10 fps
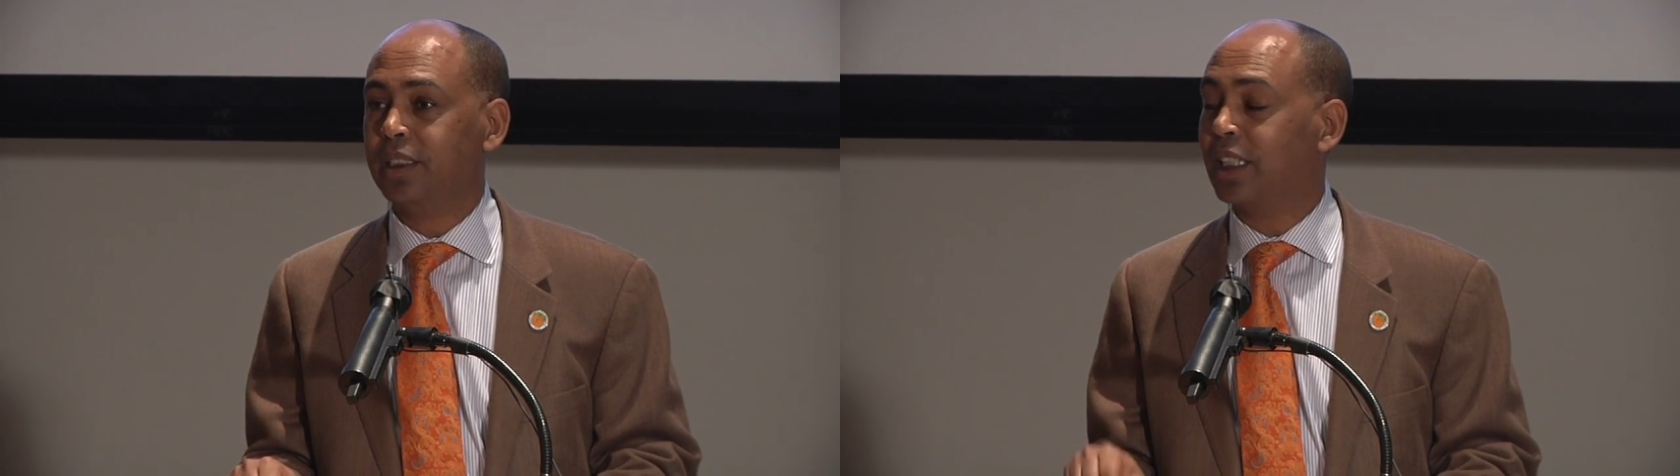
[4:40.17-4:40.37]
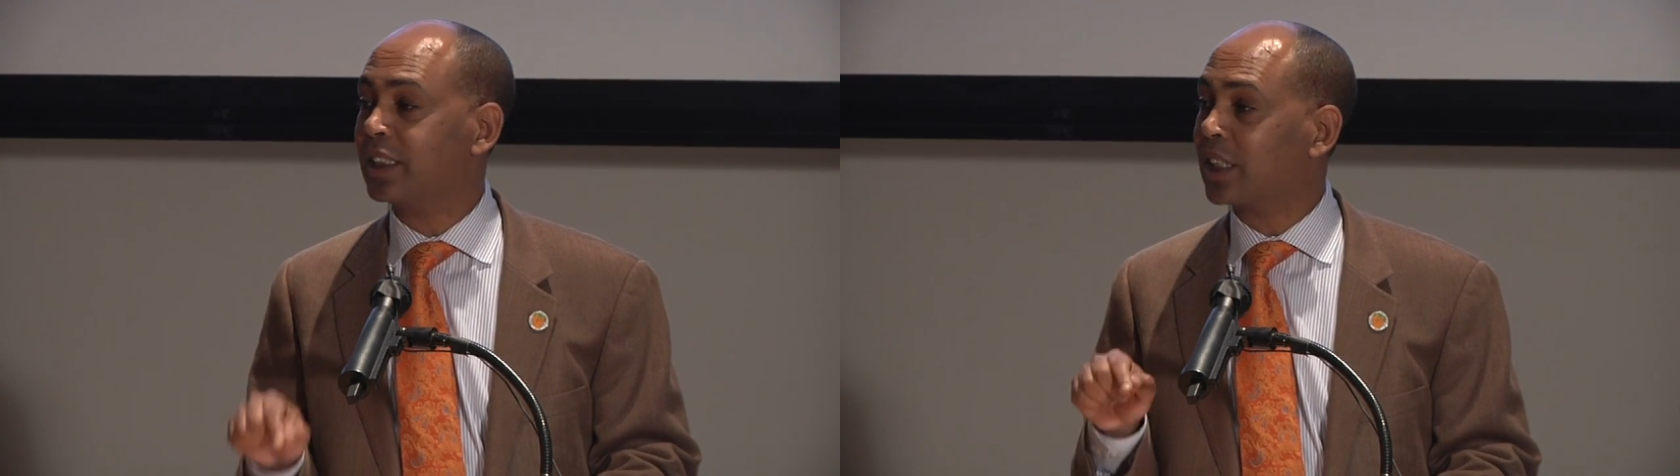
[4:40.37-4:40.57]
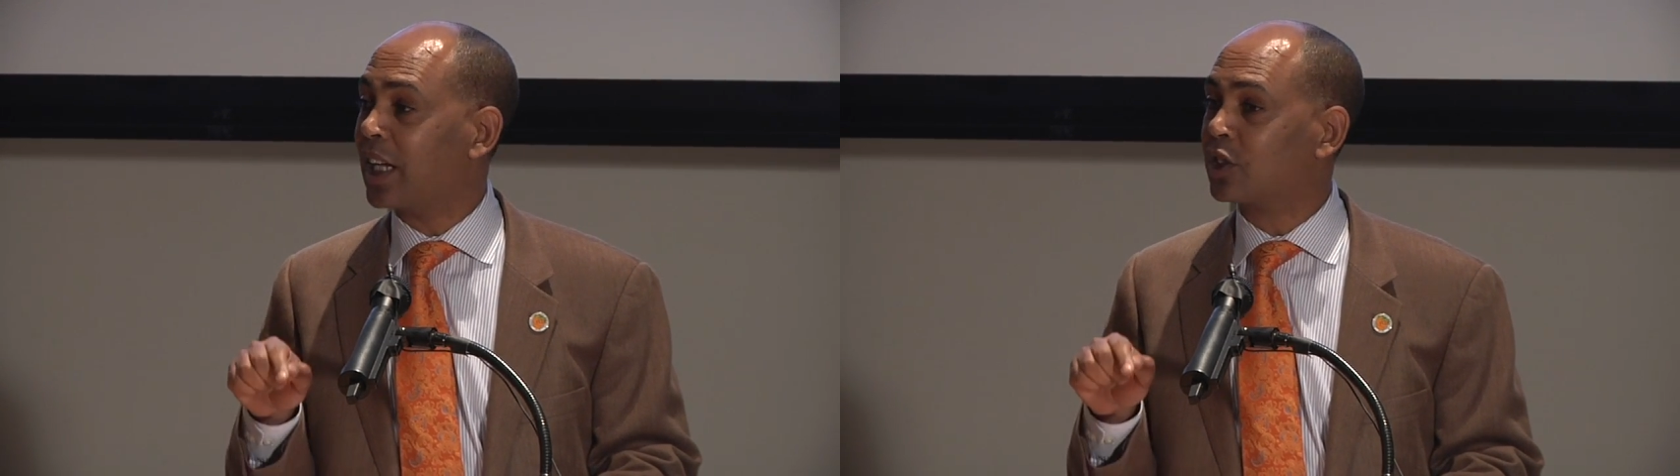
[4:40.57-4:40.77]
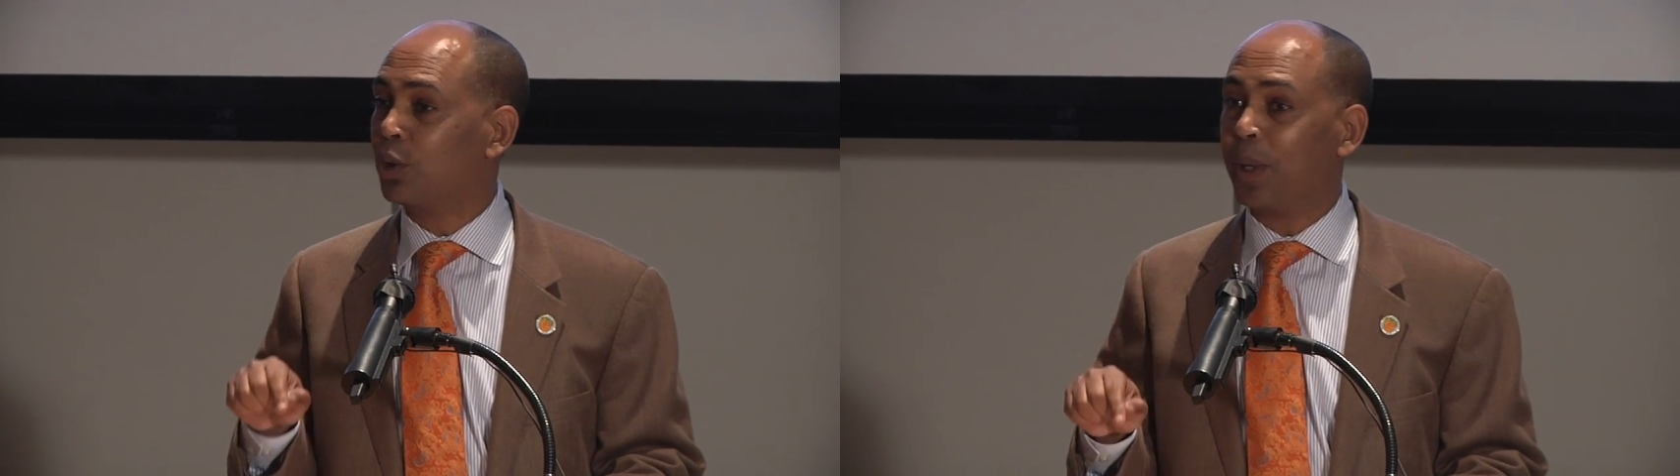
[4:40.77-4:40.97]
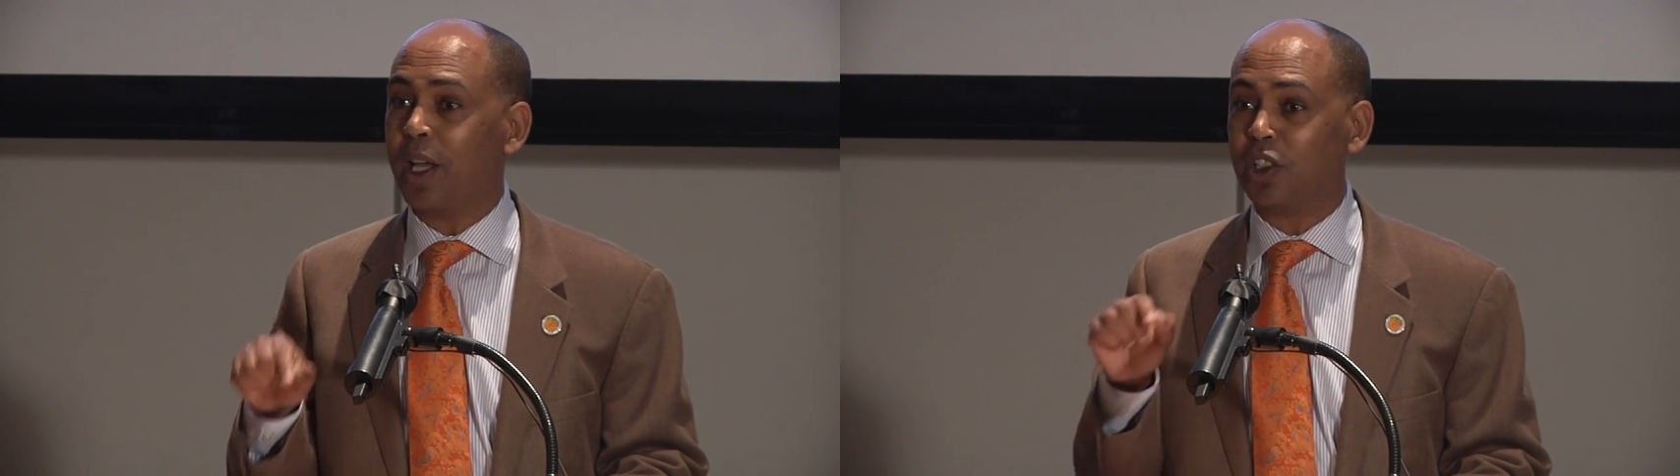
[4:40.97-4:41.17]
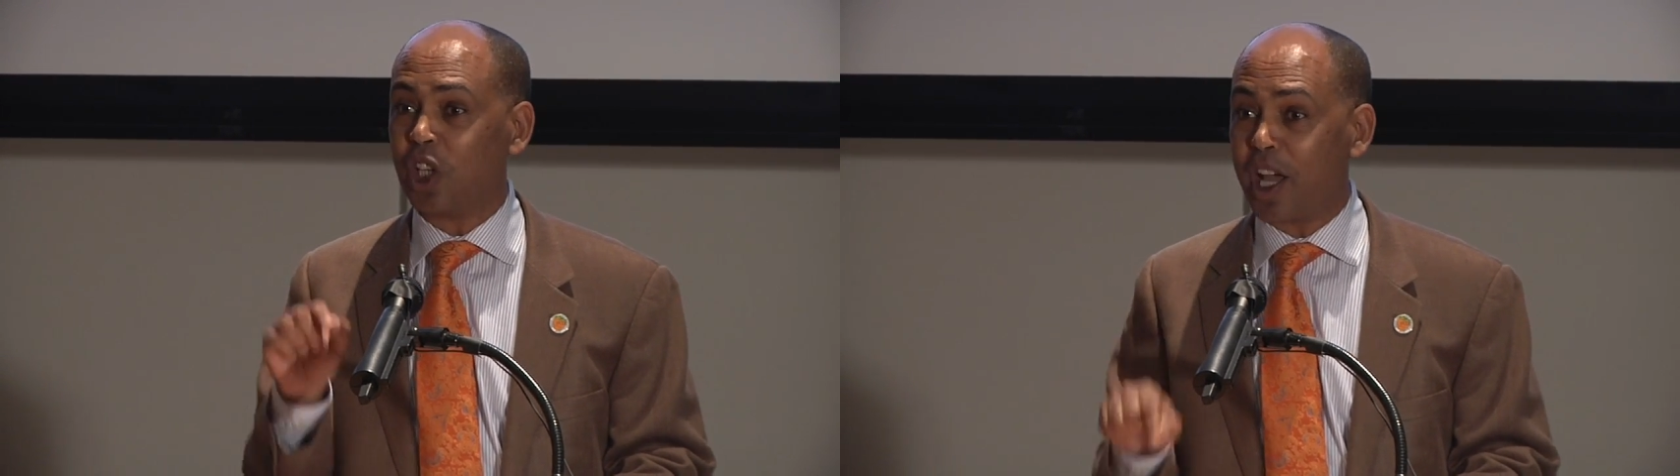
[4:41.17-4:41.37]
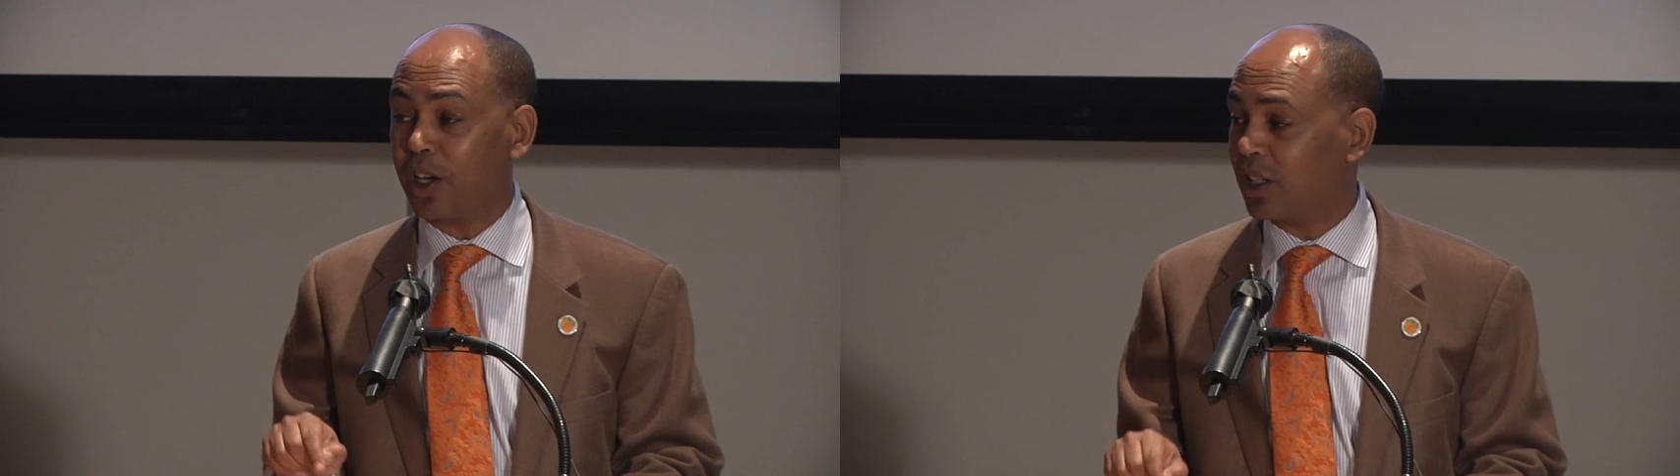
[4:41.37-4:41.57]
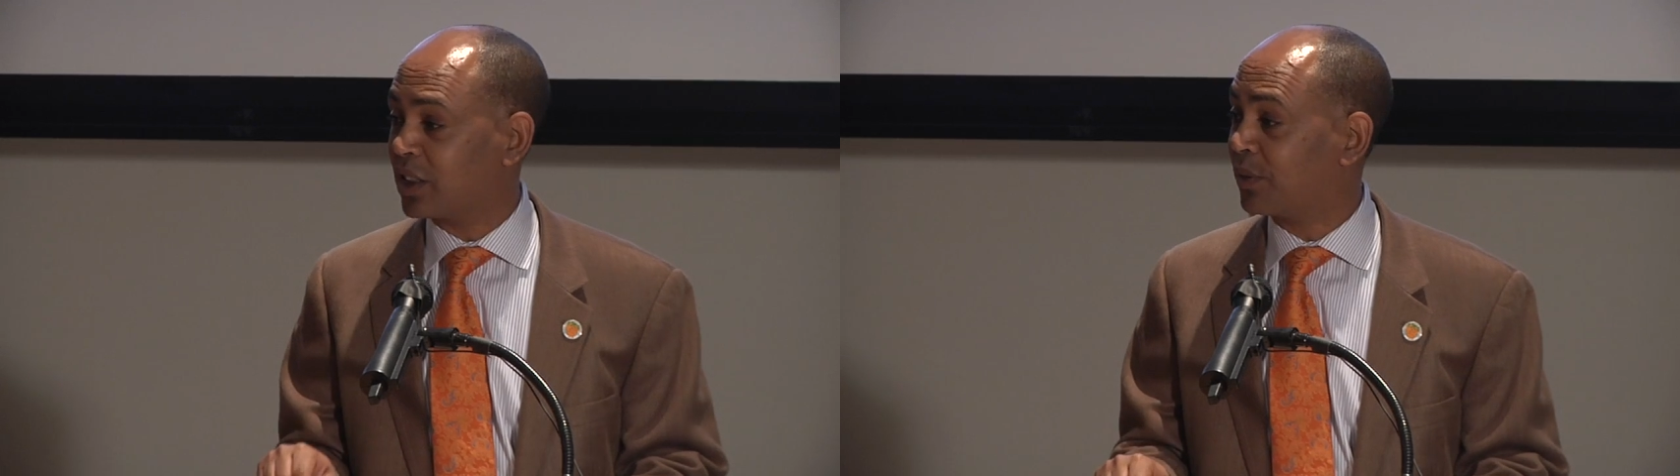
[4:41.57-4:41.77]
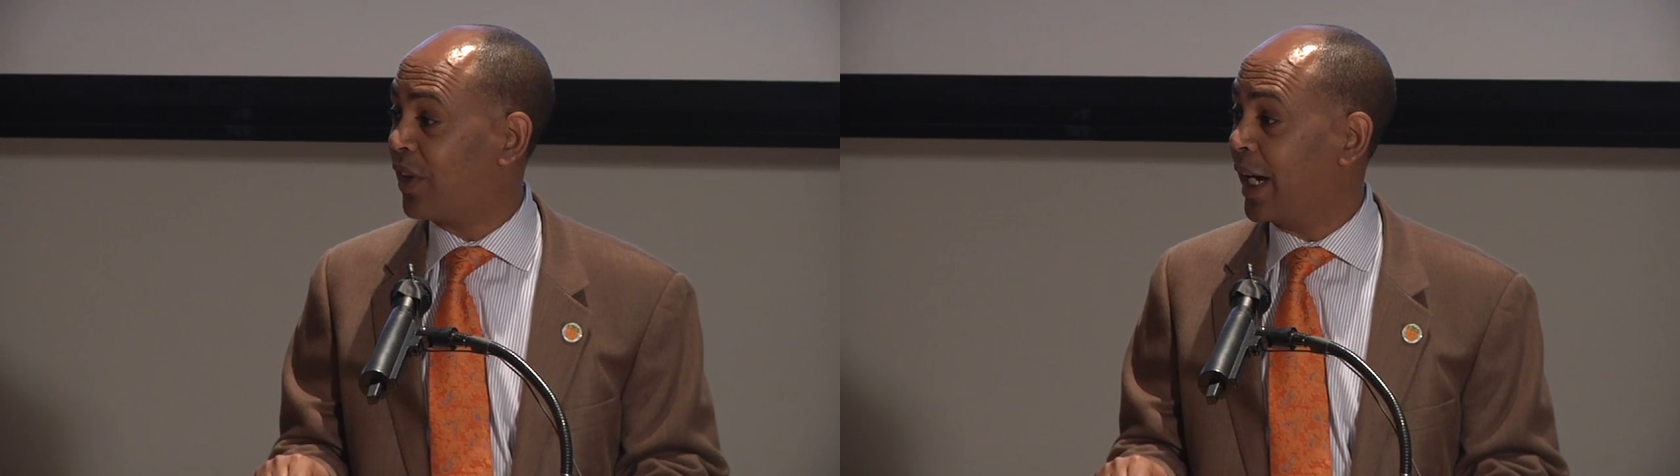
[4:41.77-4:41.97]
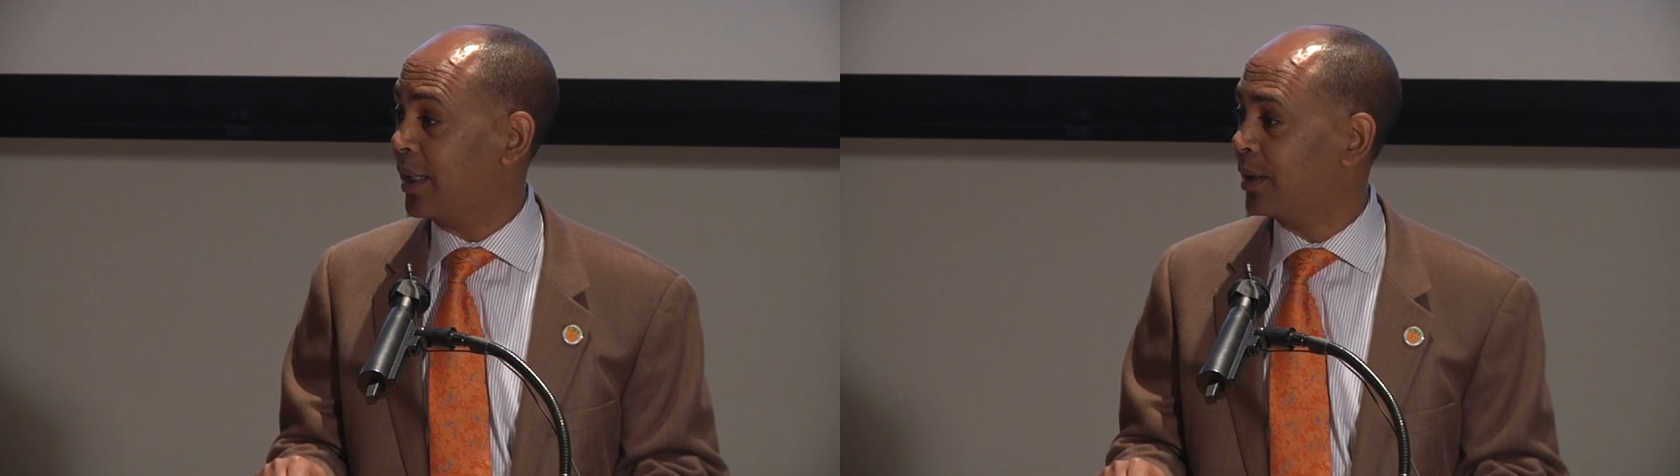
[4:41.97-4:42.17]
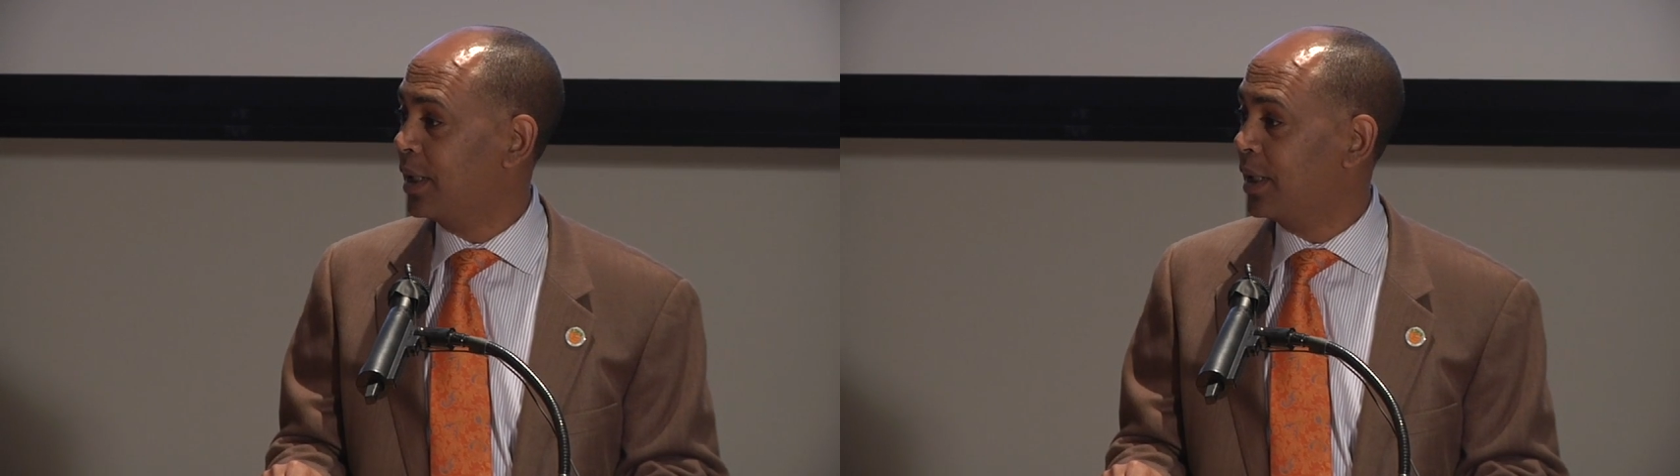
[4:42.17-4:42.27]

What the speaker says: This has to be a janitor's fight.